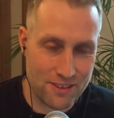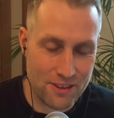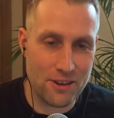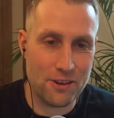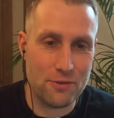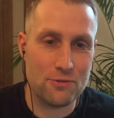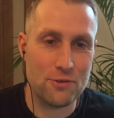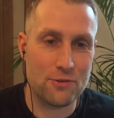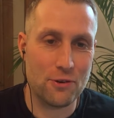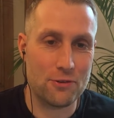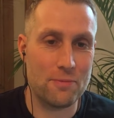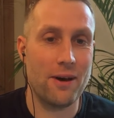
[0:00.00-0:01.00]
you know, you've just
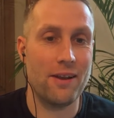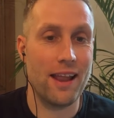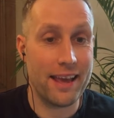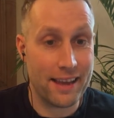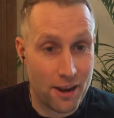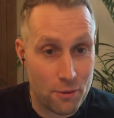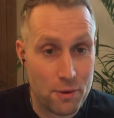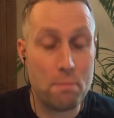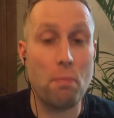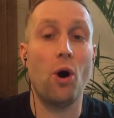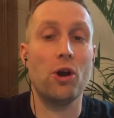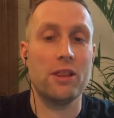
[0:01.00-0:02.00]
talked about like you know we
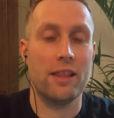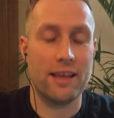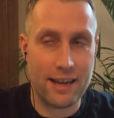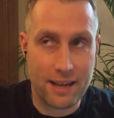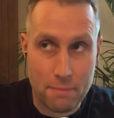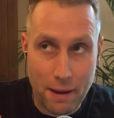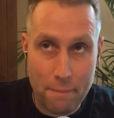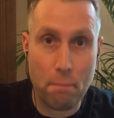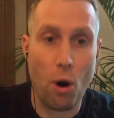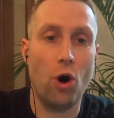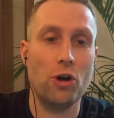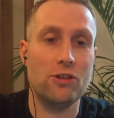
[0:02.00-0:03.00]
point the clickbait
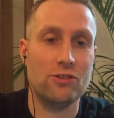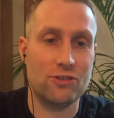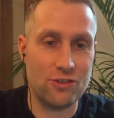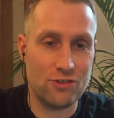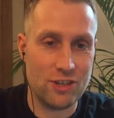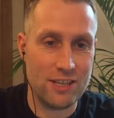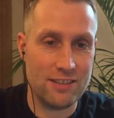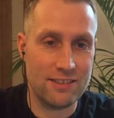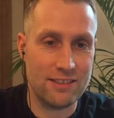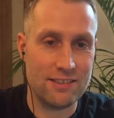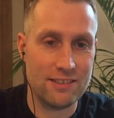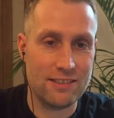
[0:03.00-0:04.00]
points to
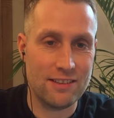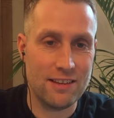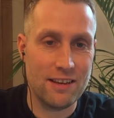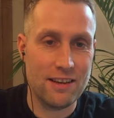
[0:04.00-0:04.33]
Jesus,